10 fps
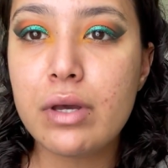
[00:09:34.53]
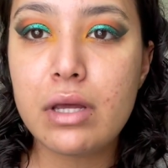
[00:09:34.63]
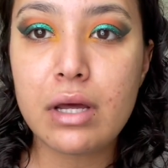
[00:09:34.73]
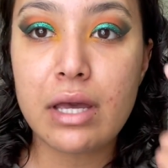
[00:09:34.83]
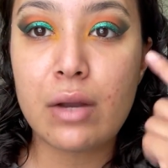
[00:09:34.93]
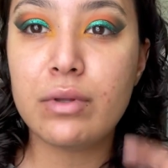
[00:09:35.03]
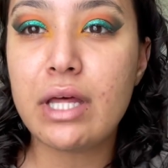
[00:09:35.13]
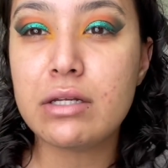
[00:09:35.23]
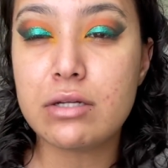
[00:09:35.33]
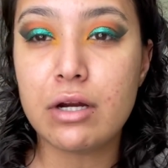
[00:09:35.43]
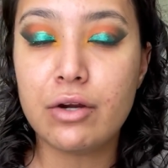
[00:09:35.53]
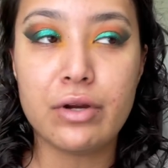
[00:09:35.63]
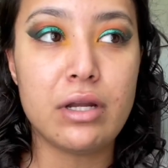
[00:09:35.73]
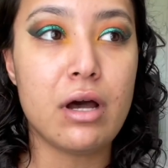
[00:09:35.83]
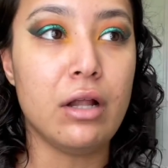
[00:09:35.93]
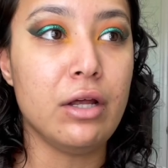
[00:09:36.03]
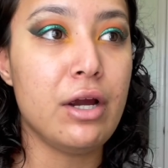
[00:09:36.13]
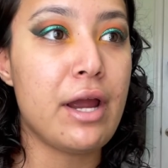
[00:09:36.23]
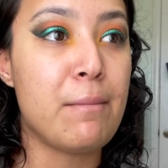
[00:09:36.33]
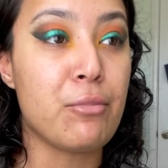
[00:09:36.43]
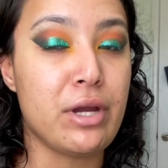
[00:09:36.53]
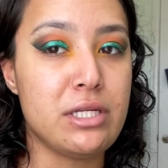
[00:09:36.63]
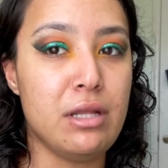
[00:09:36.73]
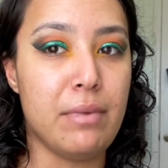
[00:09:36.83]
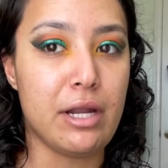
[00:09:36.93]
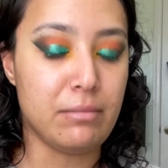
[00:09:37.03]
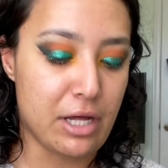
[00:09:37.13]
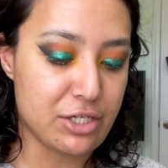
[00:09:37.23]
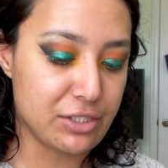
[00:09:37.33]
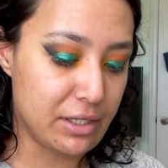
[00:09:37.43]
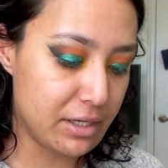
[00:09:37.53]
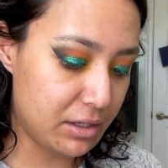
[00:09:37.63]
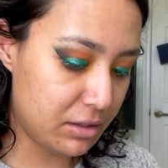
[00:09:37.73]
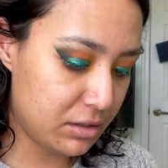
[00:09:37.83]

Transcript: again with that dark green color and bring it to the bottom lash line.